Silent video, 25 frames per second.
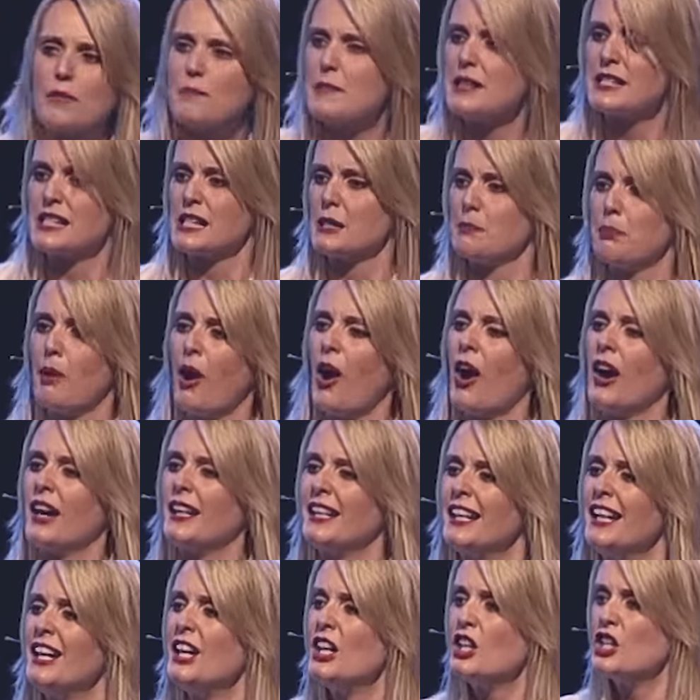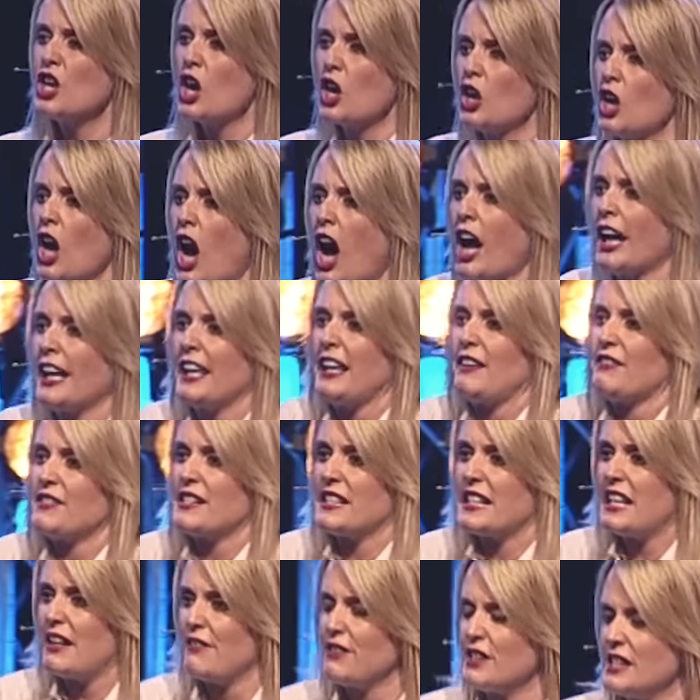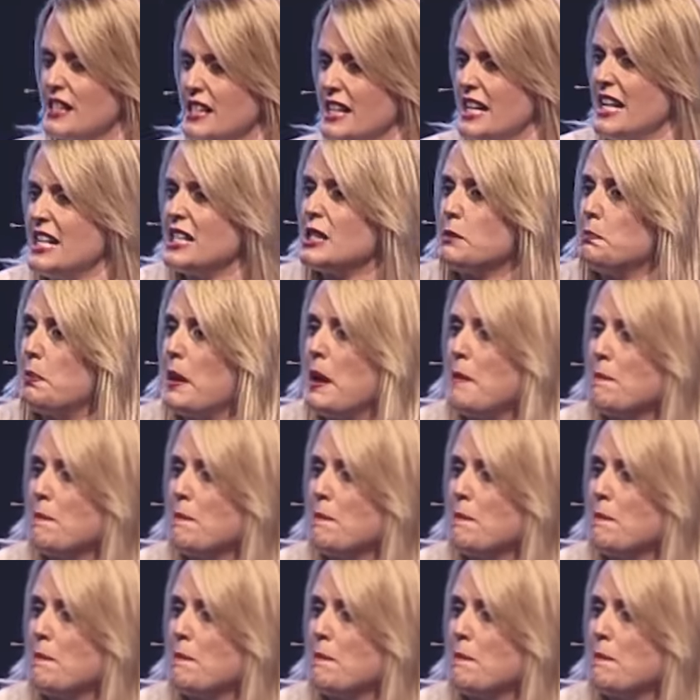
we've missed the point. No, God gives gifts to His